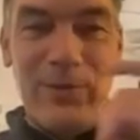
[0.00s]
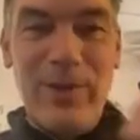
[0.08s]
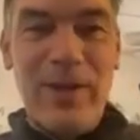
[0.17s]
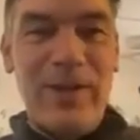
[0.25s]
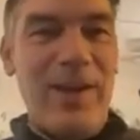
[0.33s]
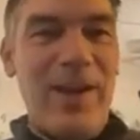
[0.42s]

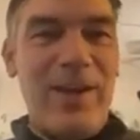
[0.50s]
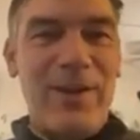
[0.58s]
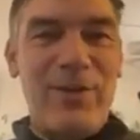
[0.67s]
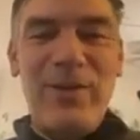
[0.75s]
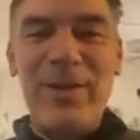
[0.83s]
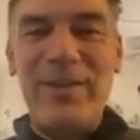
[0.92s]
was like yeah
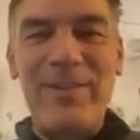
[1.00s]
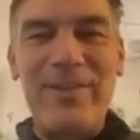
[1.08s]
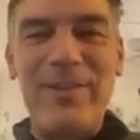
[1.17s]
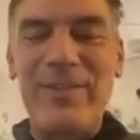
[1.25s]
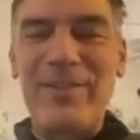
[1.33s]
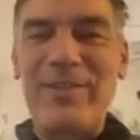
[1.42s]
great
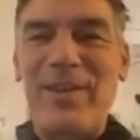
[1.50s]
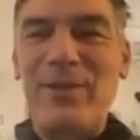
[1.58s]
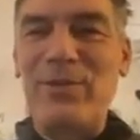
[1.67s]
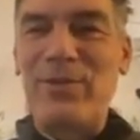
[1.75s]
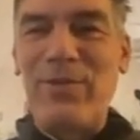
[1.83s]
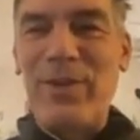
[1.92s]
this is
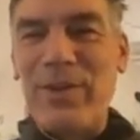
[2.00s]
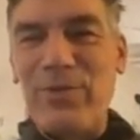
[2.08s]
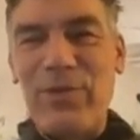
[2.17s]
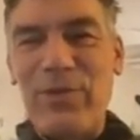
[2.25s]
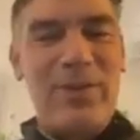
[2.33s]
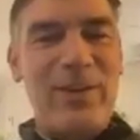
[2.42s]
sounds very
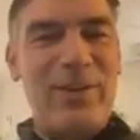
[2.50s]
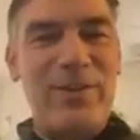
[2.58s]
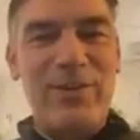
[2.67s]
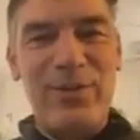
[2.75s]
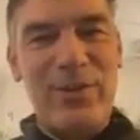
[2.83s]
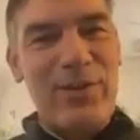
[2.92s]
interesting
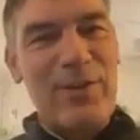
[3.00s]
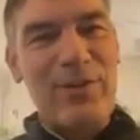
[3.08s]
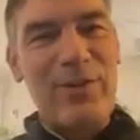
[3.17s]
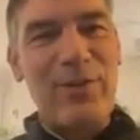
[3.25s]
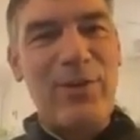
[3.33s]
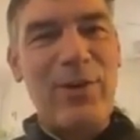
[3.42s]
and so on
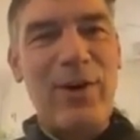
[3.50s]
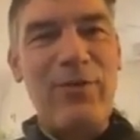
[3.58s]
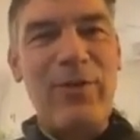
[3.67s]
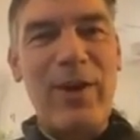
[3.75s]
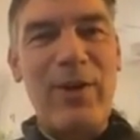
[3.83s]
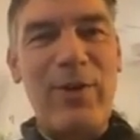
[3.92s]
and so
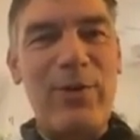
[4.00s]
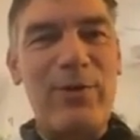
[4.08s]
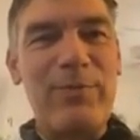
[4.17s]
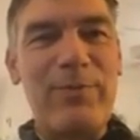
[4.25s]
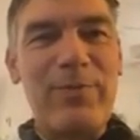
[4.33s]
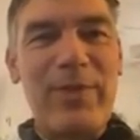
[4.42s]
off i
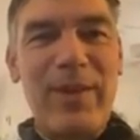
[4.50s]
go